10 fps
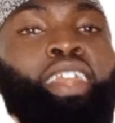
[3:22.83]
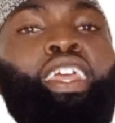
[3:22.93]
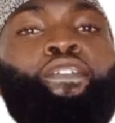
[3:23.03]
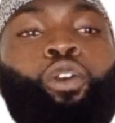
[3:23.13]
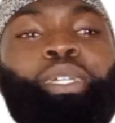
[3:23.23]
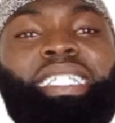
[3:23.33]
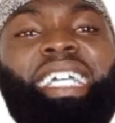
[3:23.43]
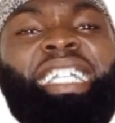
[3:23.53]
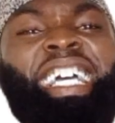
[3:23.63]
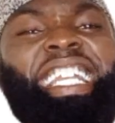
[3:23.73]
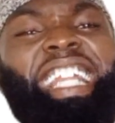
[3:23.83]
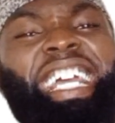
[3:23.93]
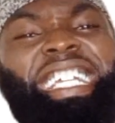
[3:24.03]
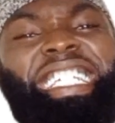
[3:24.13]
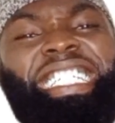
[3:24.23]
Therefore we said
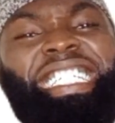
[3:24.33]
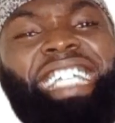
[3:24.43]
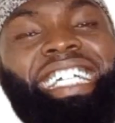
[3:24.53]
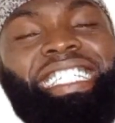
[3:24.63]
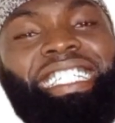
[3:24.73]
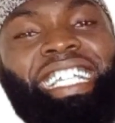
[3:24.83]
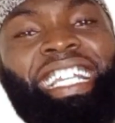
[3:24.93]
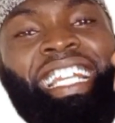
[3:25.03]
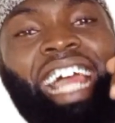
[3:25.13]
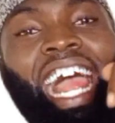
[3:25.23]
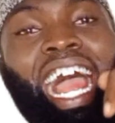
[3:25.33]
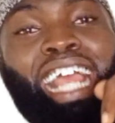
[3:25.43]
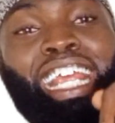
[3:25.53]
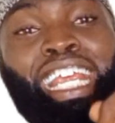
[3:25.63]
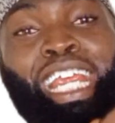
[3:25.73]
laysatil
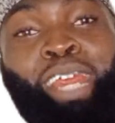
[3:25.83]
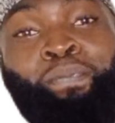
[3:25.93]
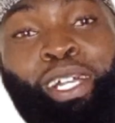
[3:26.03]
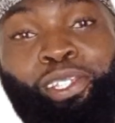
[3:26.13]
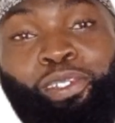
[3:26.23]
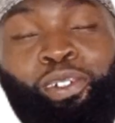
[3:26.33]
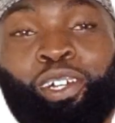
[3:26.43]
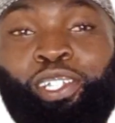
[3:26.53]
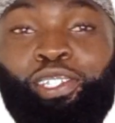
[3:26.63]
hakibatu.